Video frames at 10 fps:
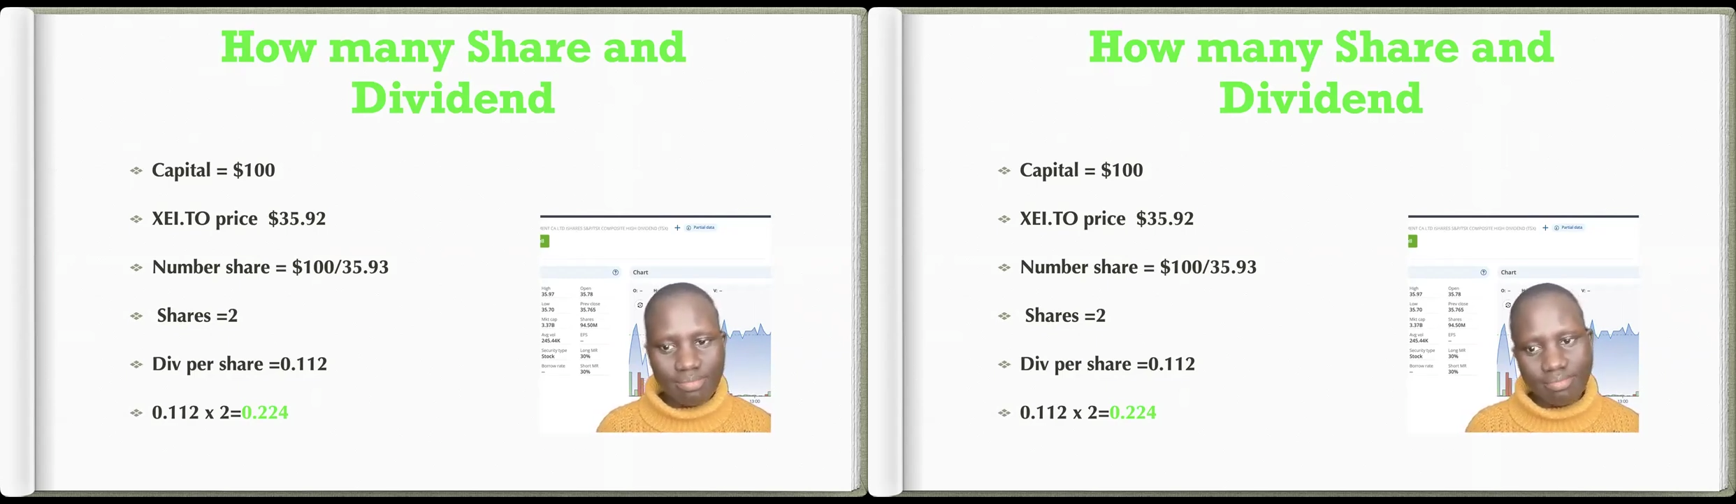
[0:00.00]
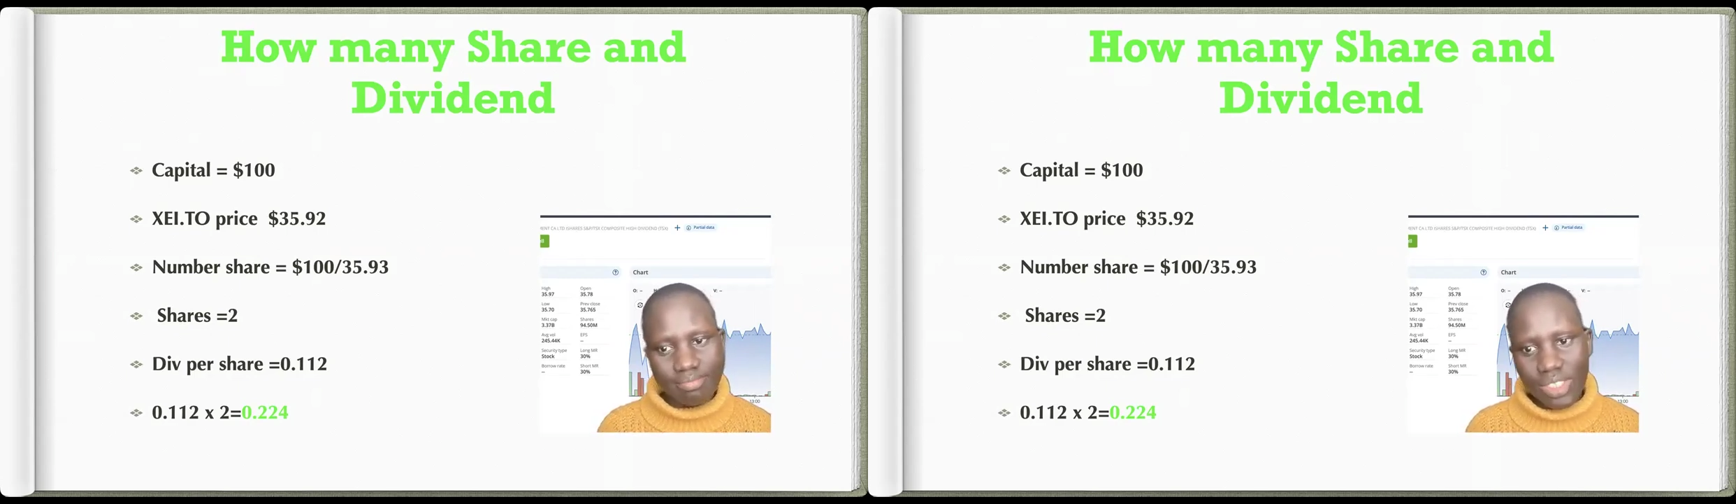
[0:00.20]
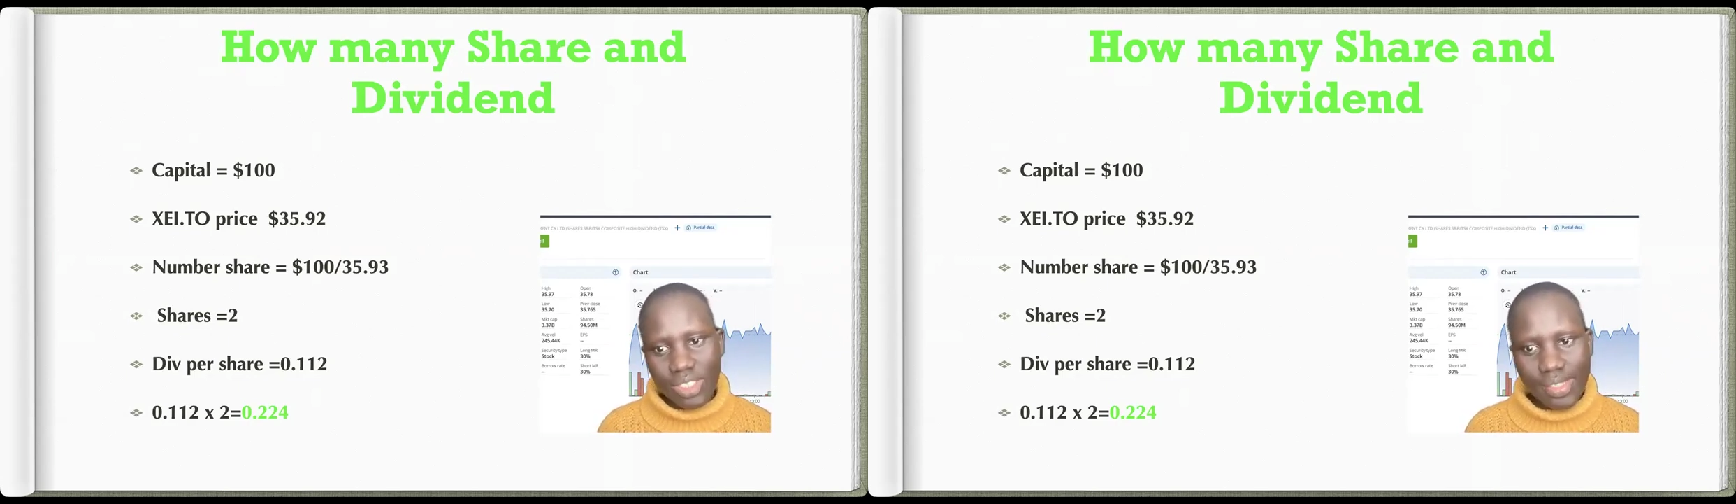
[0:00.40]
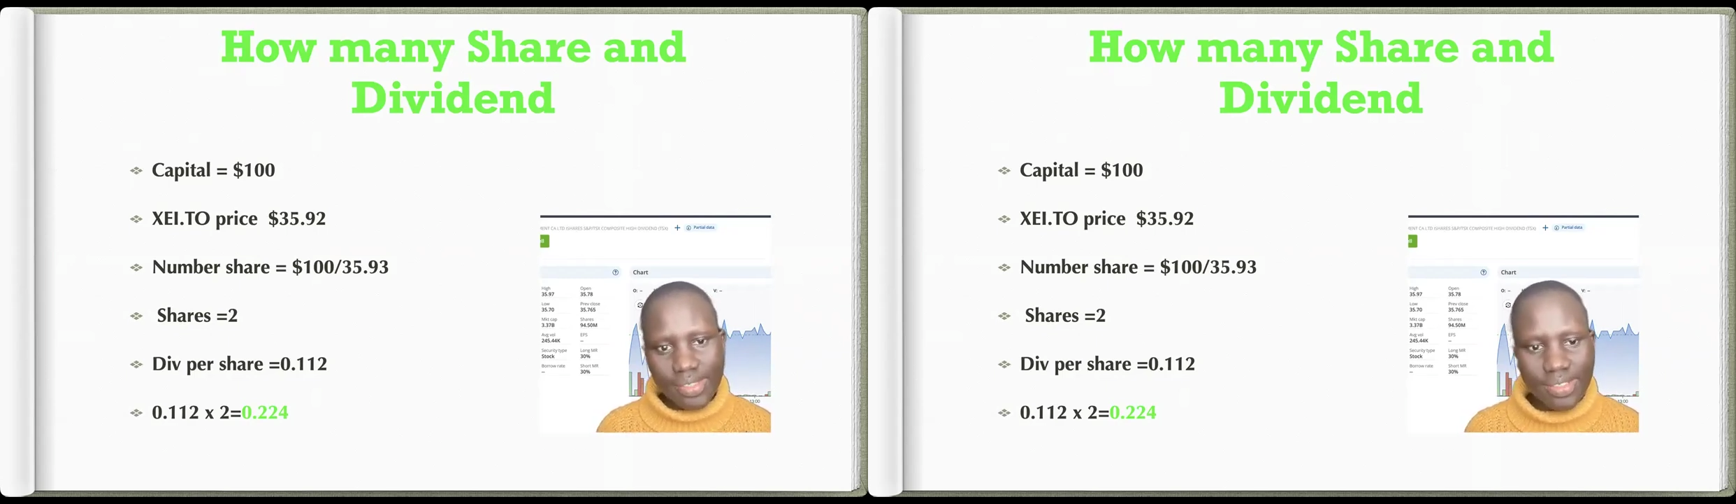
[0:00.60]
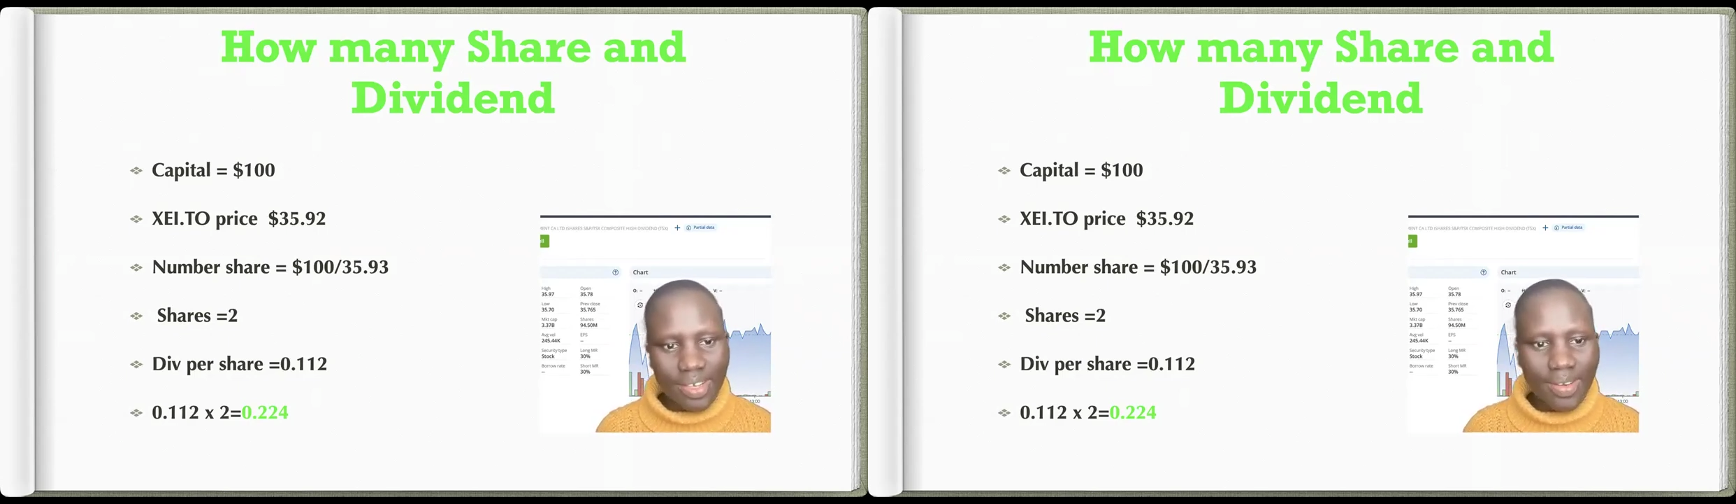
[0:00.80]
change,
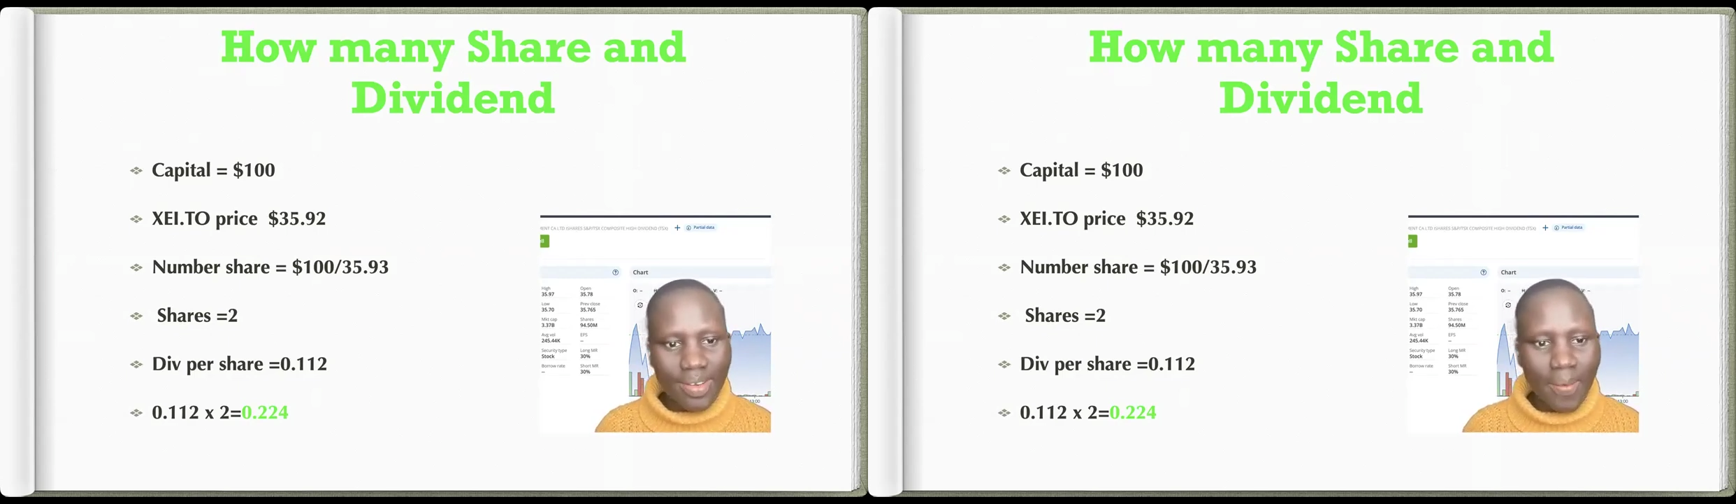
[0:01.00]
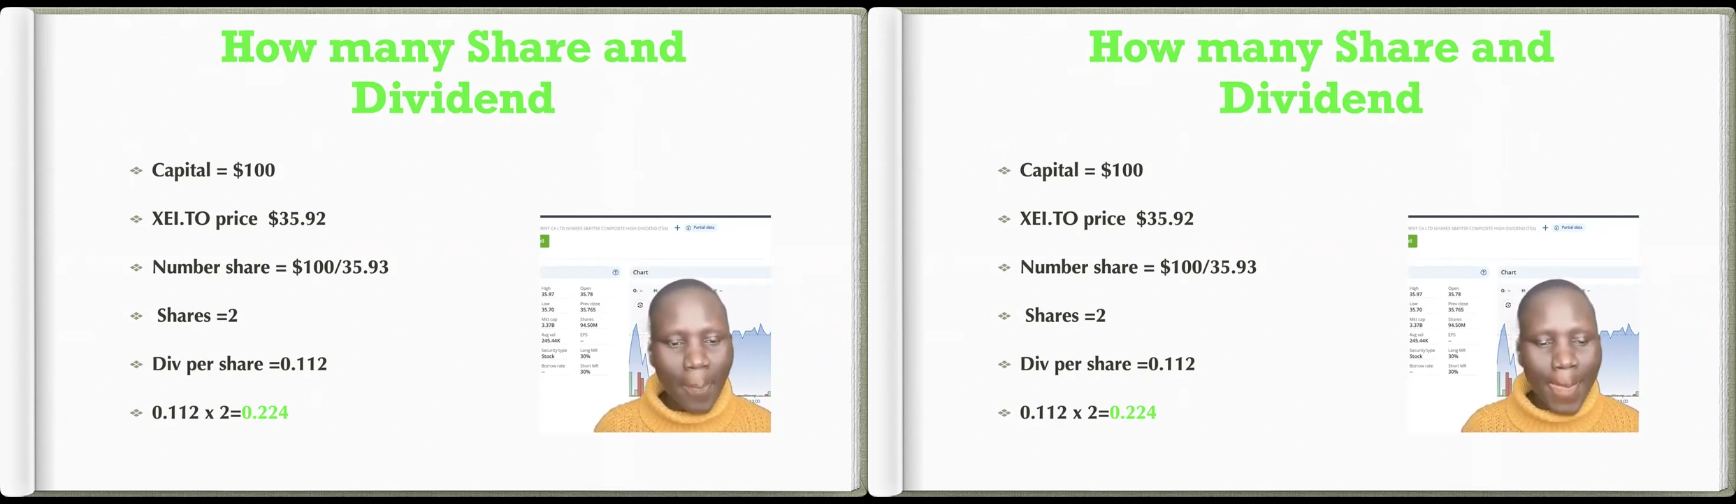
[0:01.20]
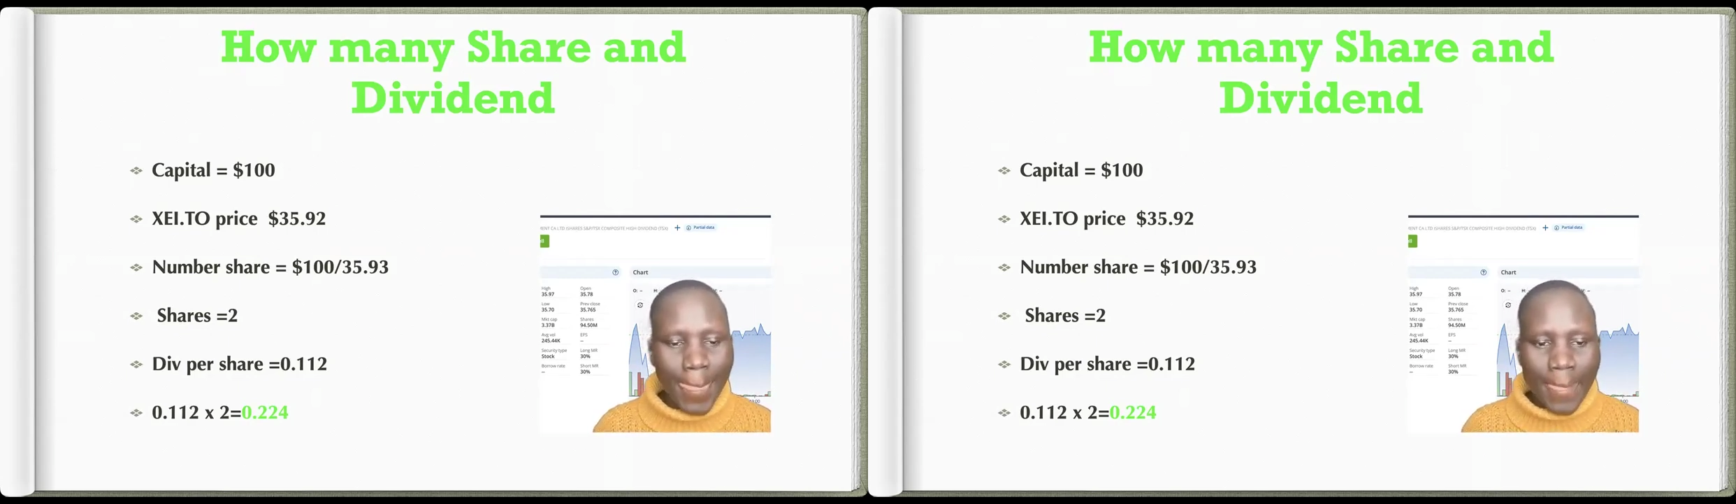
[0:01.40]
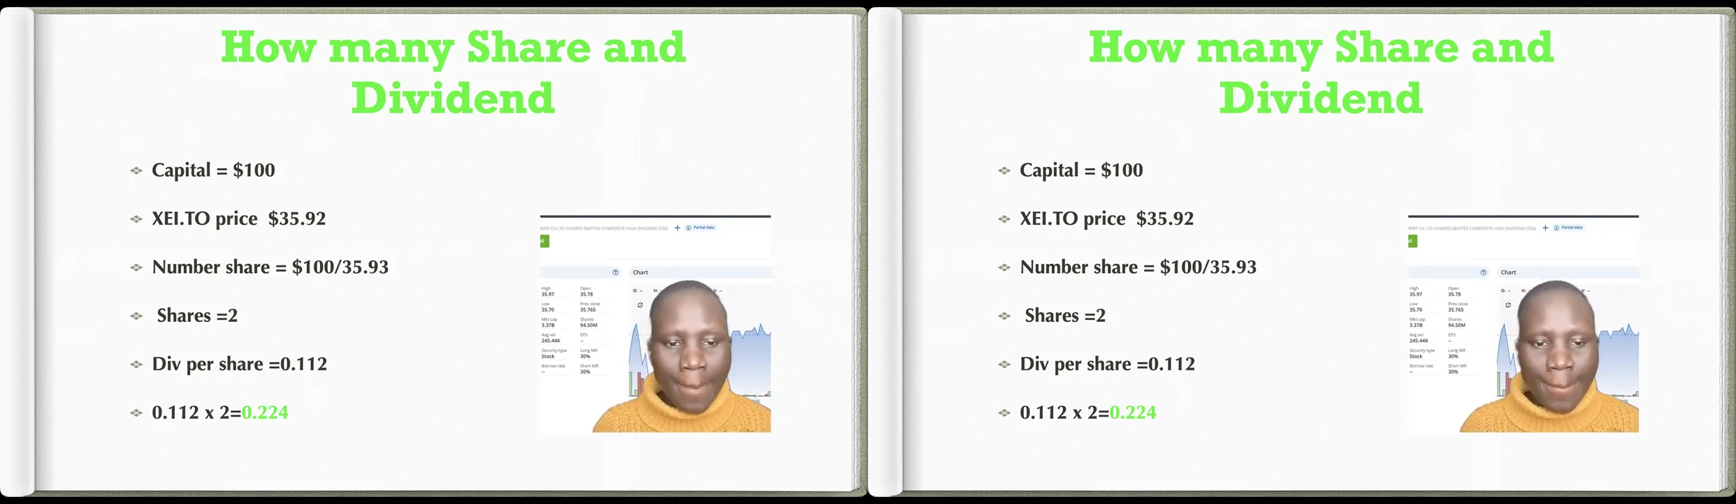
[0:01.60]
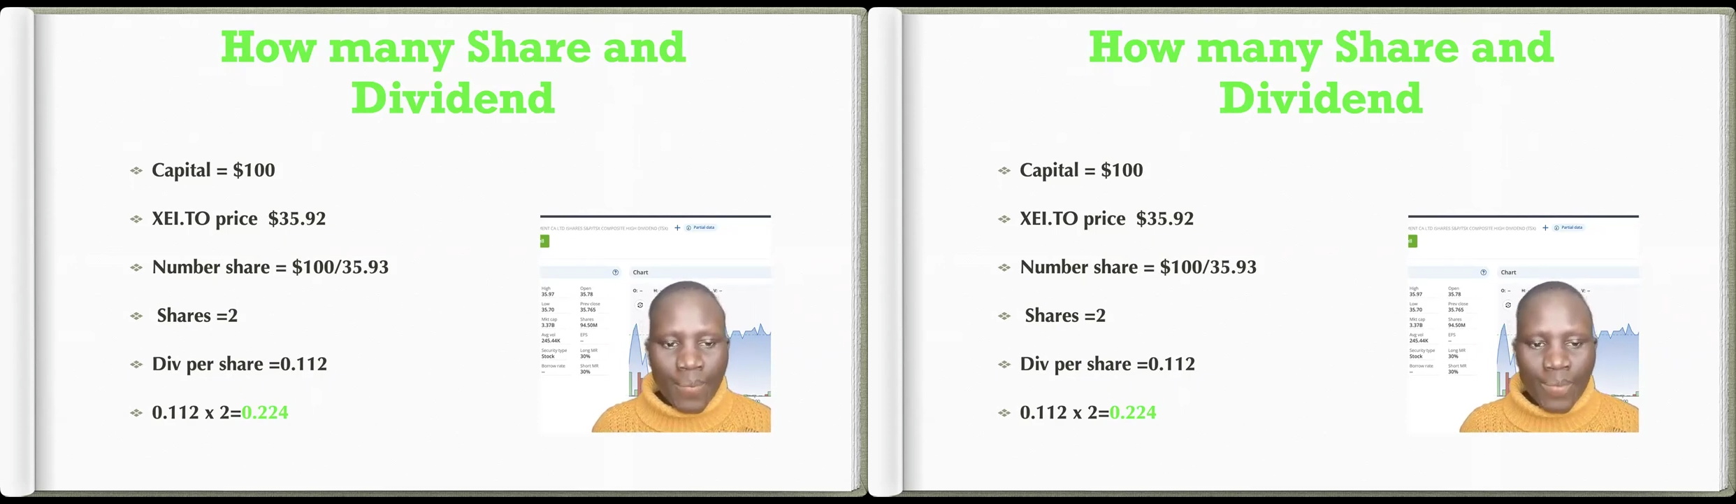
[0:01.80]
right?
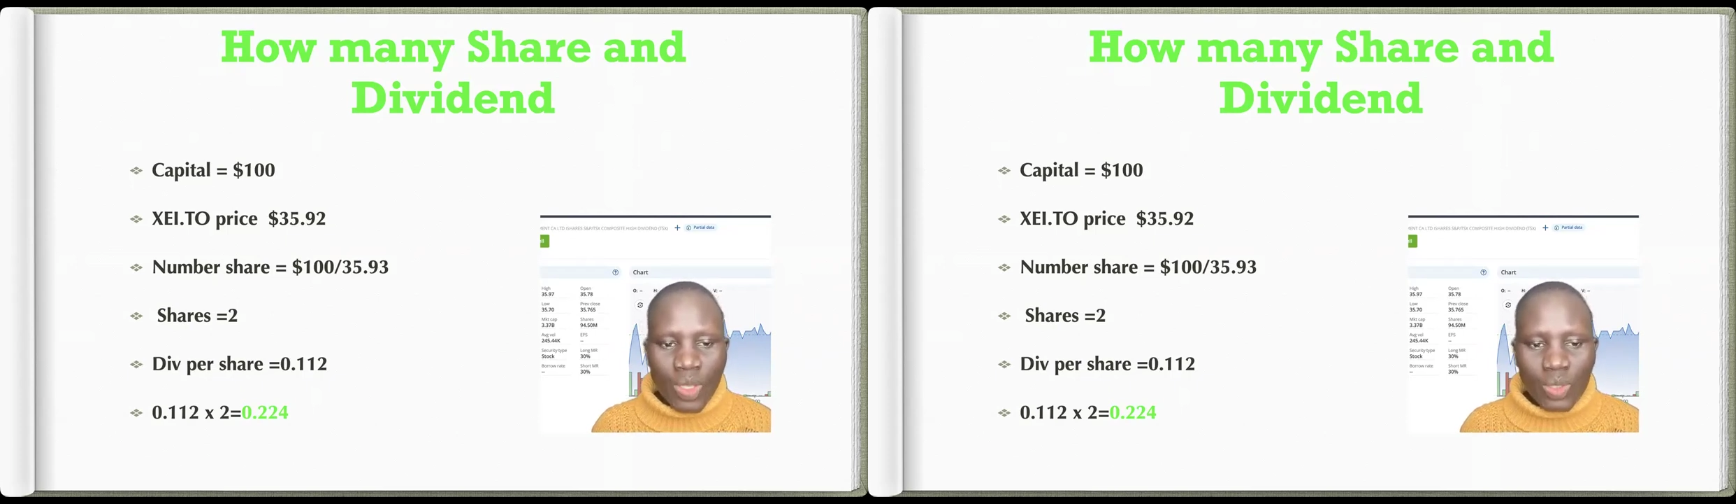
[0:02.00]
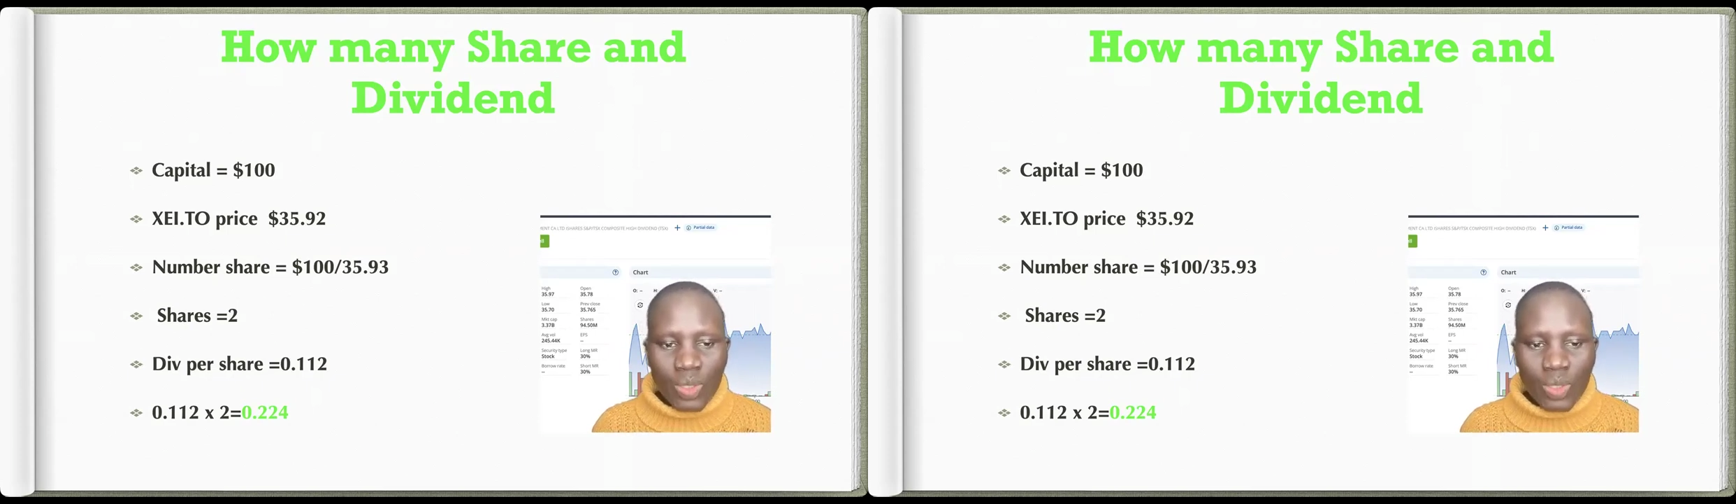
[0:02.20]
So